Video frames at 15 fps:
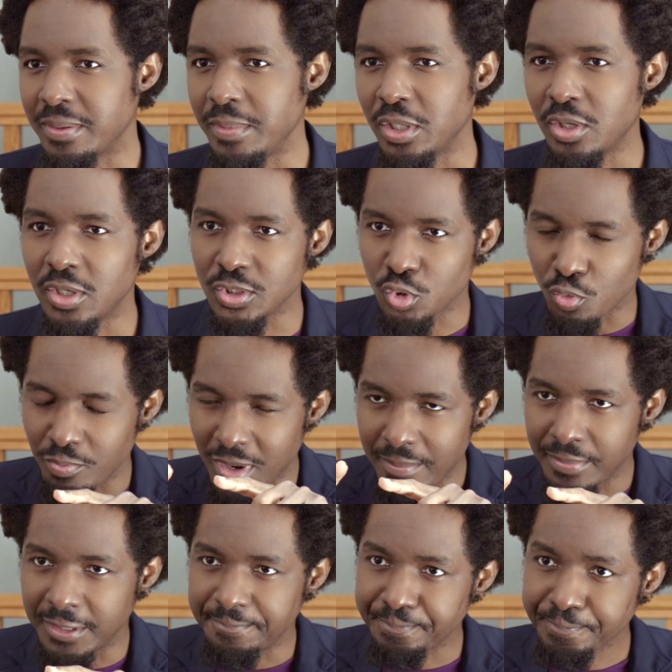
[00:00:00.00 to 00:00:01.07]
Because
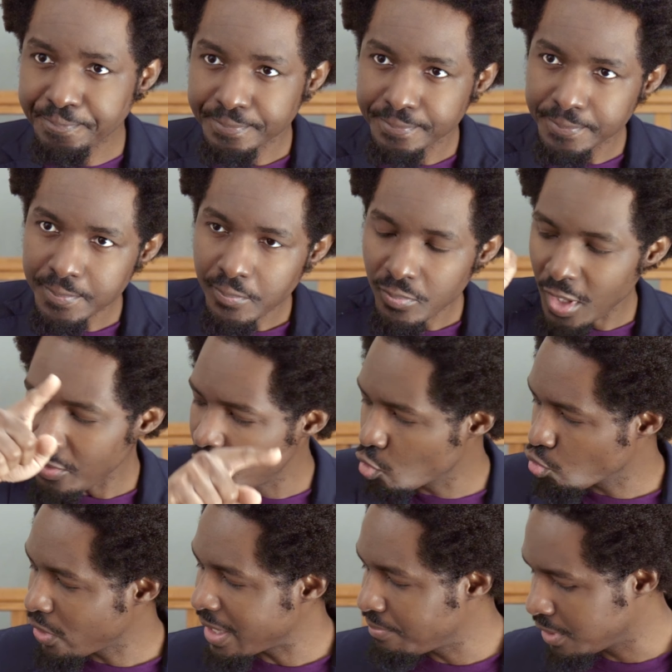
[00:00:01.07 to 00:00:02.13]
remember, the
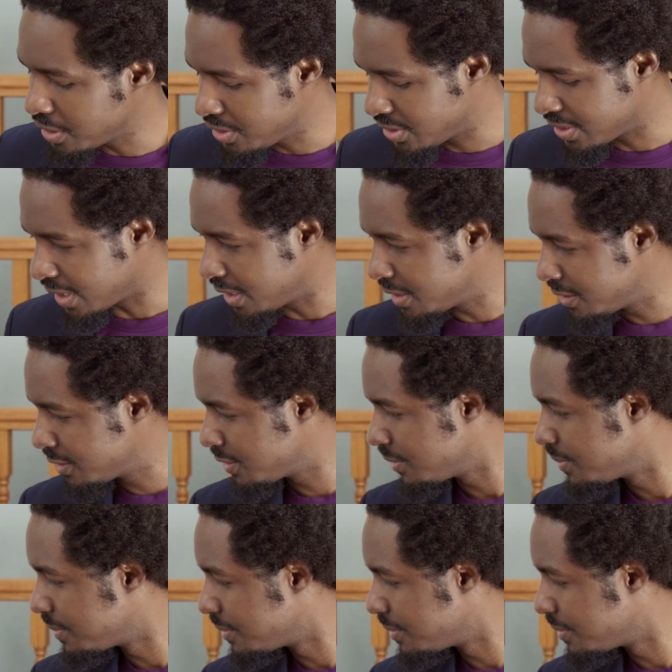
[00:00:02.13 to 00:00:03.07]
red blood cells,